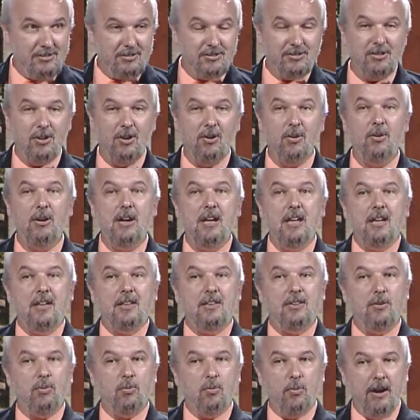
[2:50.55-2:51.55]
So
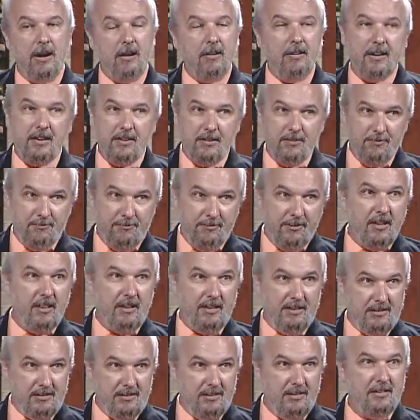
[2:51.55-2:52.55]
you rarely could fill
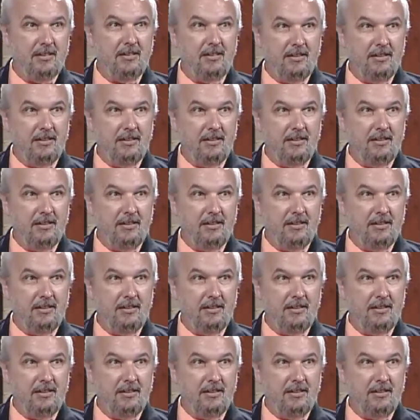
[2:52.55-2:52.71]
it.